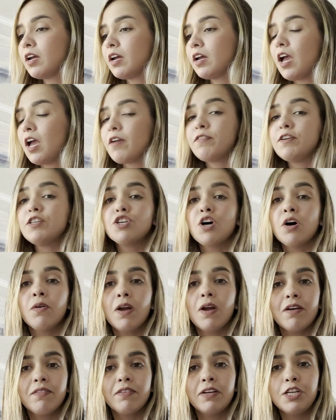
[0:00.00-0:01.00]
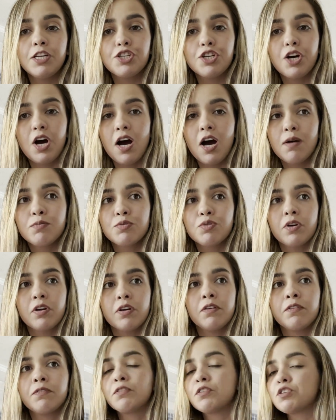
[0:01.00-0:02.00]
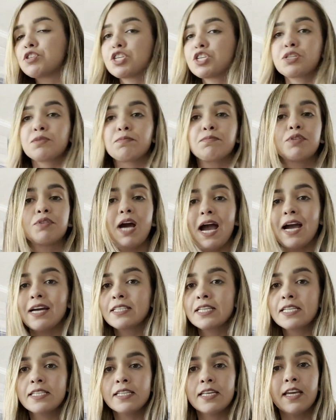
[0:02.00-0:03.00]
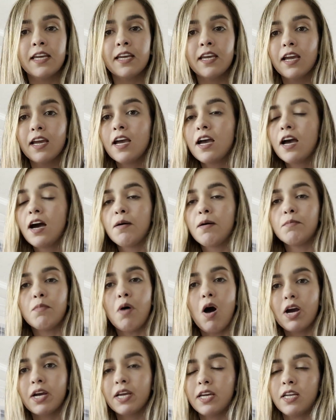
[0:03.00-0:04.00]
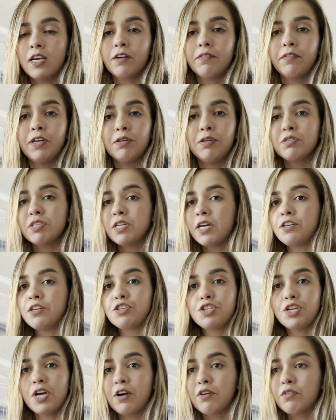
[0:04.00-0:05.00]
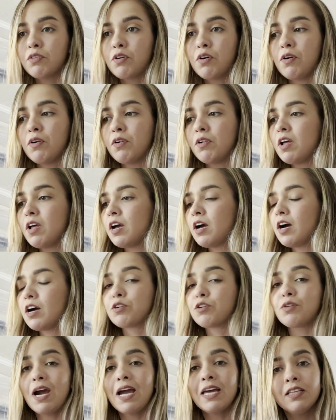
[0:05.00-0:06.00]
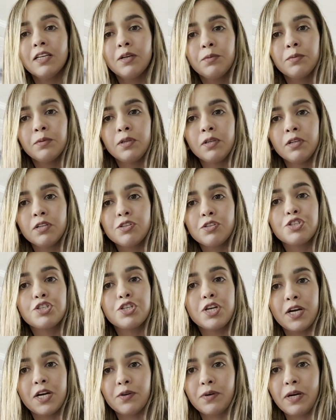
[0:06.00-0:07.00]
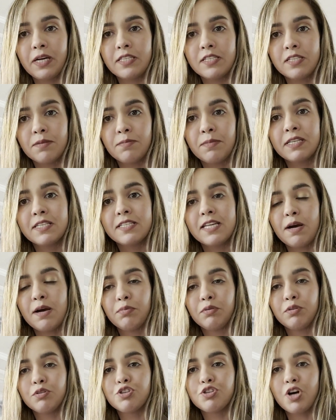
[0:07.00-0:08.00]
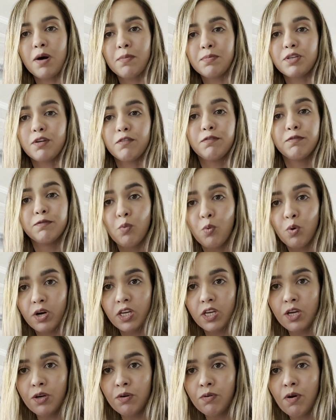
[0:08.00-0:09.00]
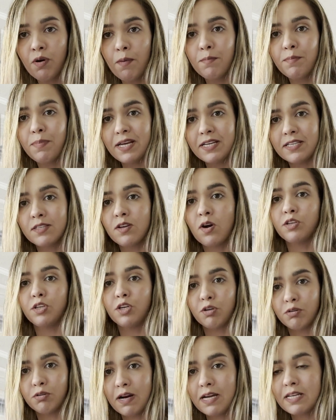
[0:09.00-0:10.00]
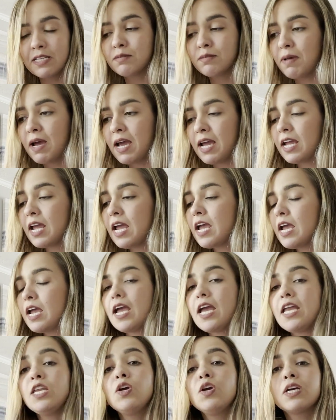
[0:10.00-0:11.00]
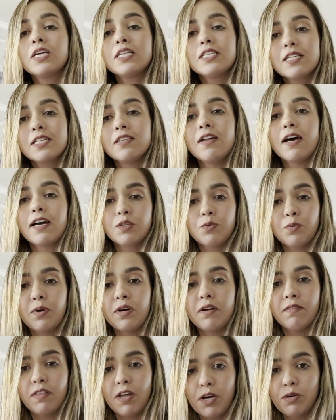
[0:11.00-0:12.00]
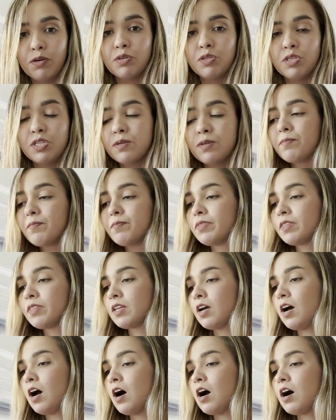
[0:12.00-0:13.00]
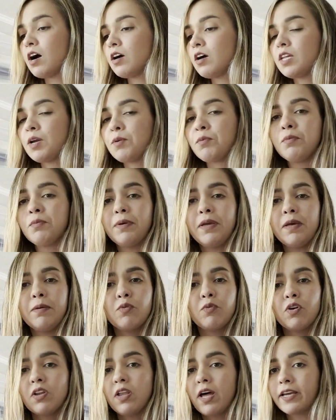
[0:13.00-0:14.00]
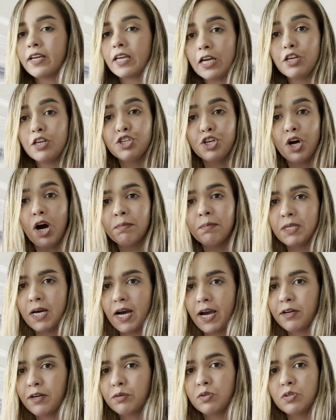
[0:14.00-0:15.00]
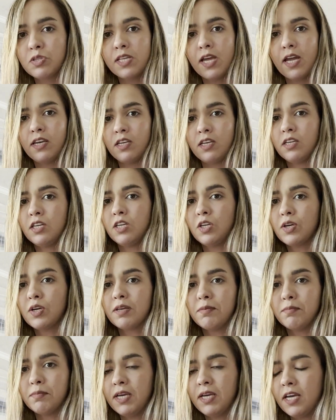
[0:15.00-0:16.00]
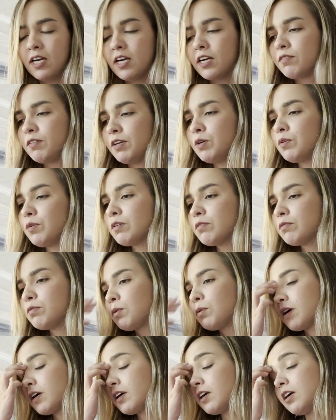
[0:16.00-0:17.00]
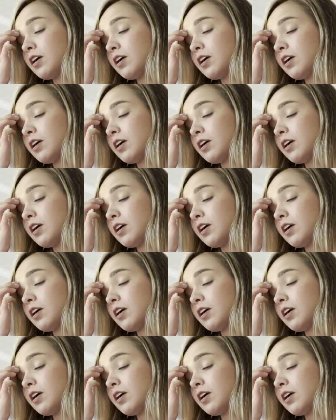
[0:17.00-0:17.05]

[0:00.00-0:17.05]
If you don't have any jobs or you're just practicing mock interviews in general, Gradly will generate some example jobs for you based on your resume, and you can select one of those. They will be more like job titles that you can be interviewing for.